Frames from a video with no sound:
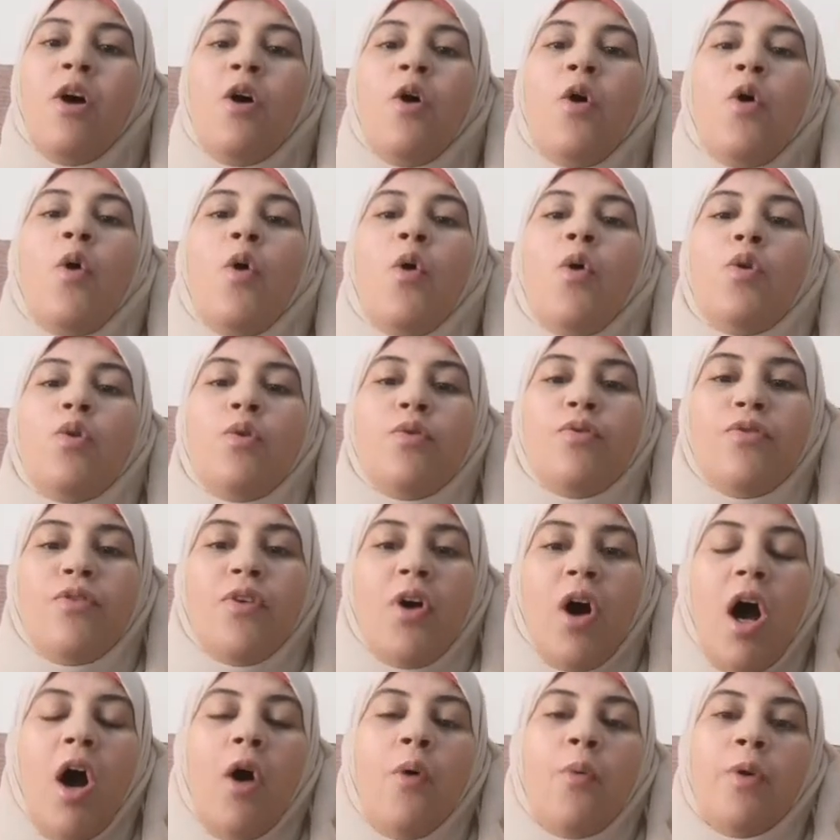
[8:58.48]
All of
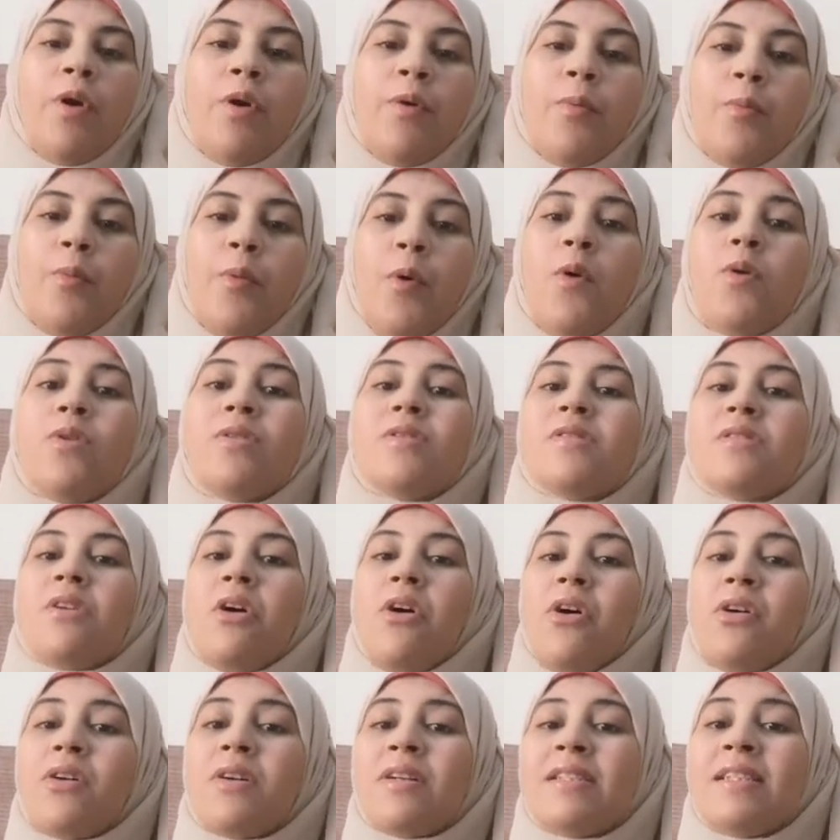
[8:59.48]
our bonds
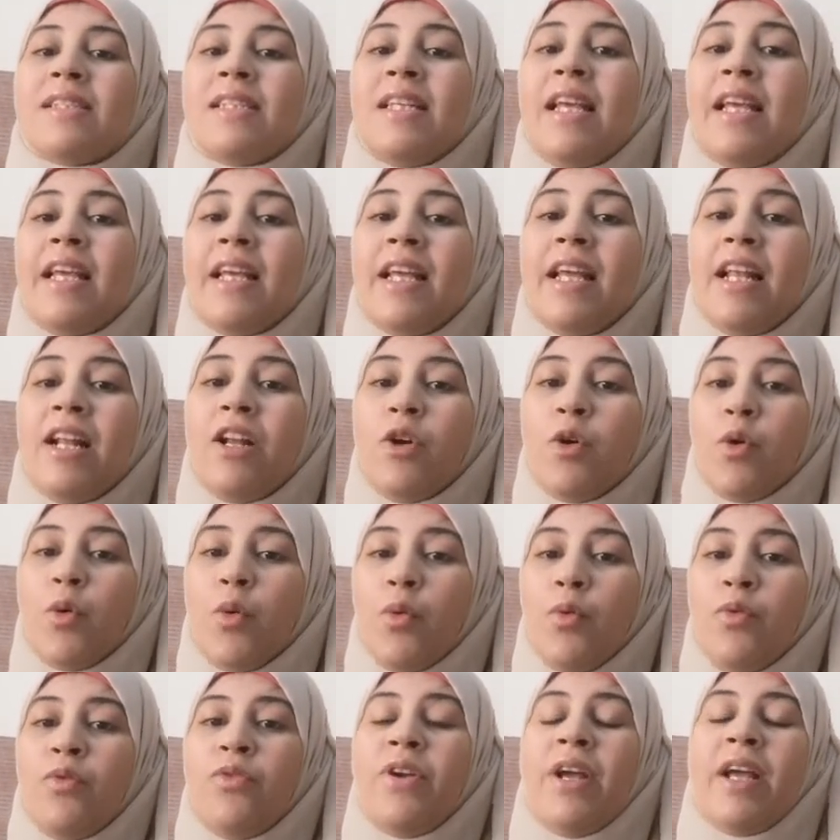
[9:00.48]
are single
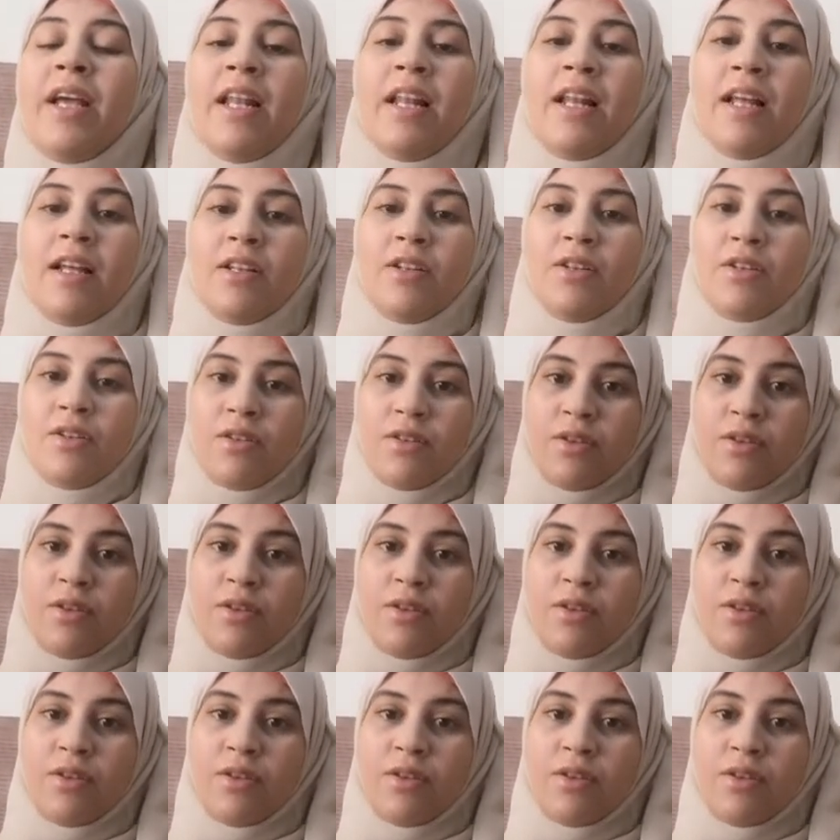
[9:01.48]
covalent